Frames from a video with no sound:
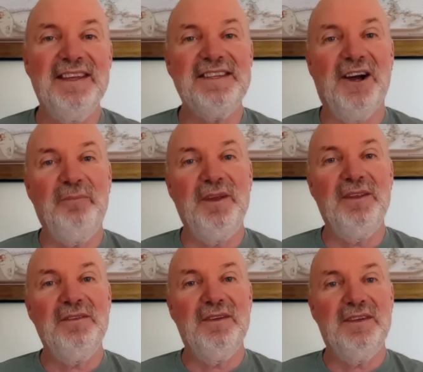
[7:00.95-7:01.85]

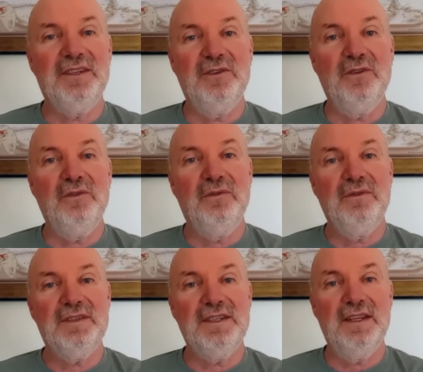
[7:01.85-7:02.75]
helping to
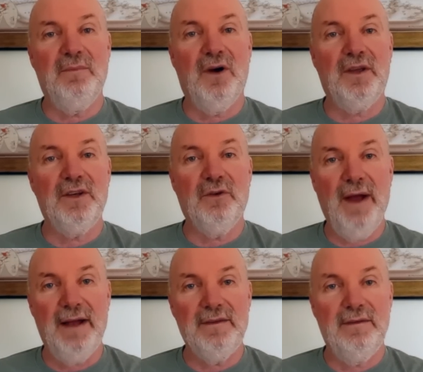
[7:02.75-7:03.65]
see the market
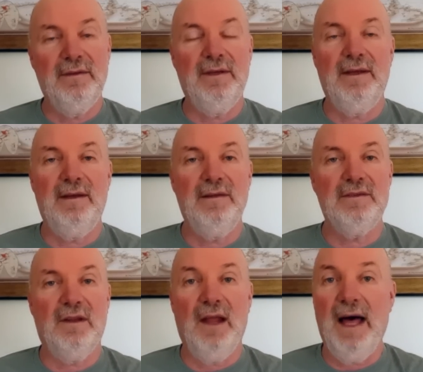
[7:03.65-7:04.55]
correct.
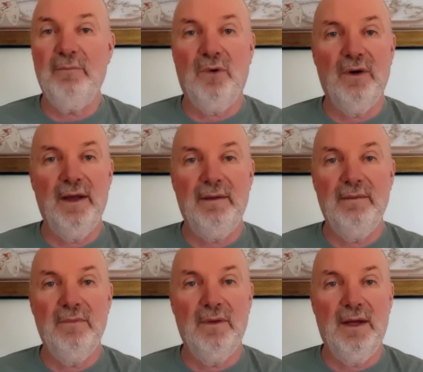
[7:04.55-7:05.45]
There's a lot more
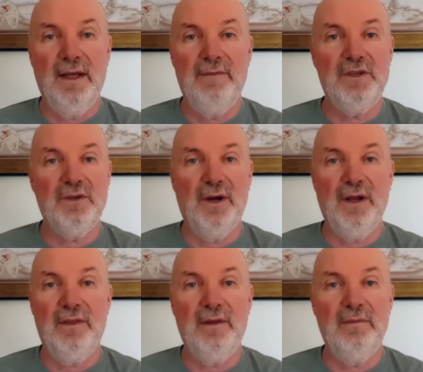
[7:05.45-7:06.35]
uh, inventory
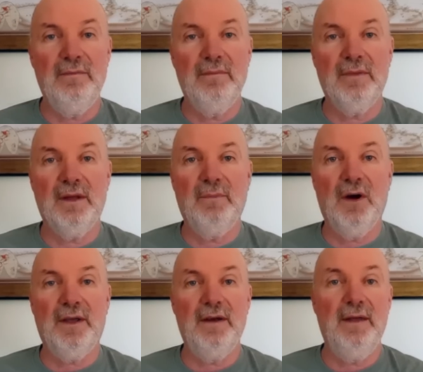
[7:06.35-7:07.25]
on the
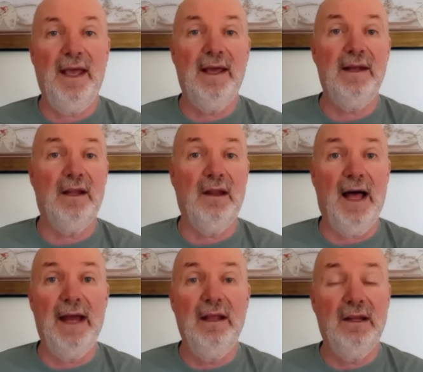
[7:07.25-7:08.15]
market and a
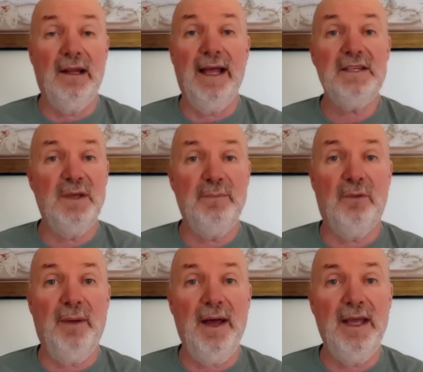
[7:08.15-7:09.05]
lot less people
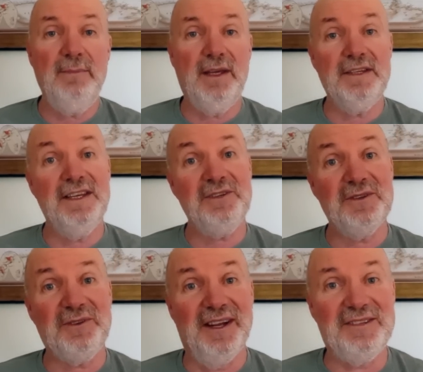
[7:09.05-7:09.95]
buying because
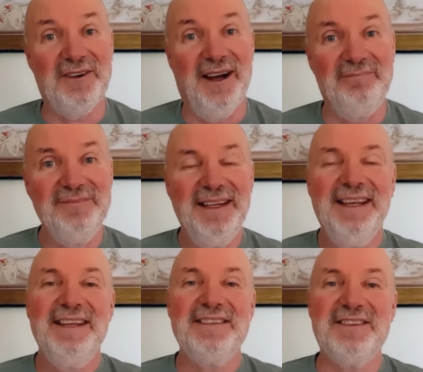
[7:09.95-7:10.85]
interest rates are up.
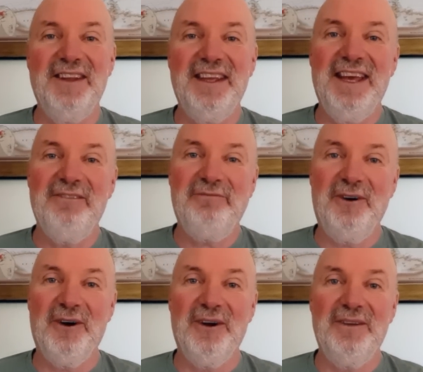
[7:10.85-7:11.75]
So they can't
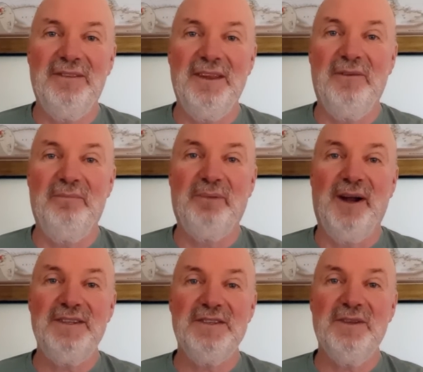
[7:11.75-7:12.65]
afford the
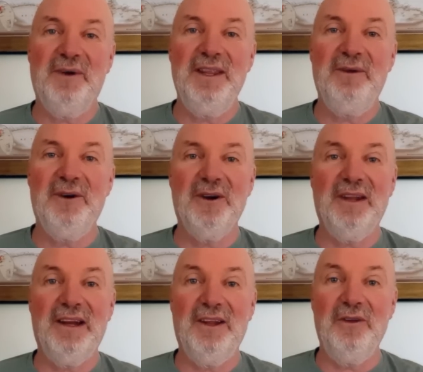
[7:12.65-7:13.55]
prices the way they were,
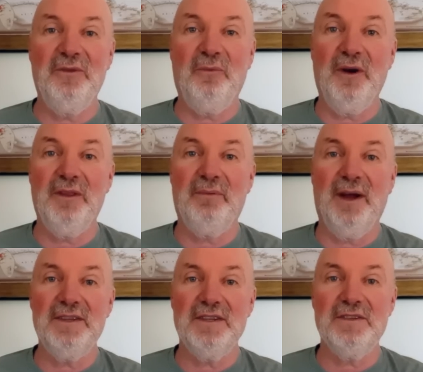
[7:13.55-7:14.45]
let alone the, where the
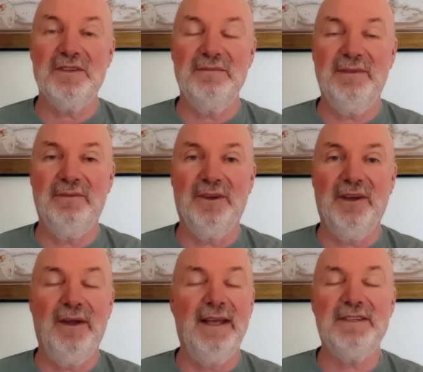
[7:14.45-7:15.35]
prices were
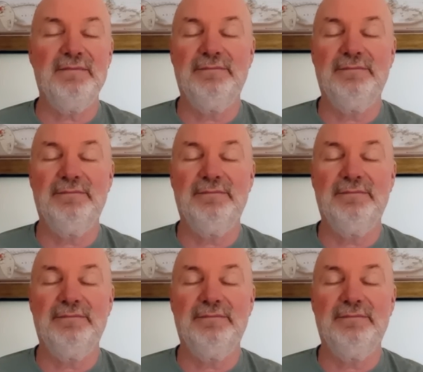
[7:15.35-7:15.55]
going. It's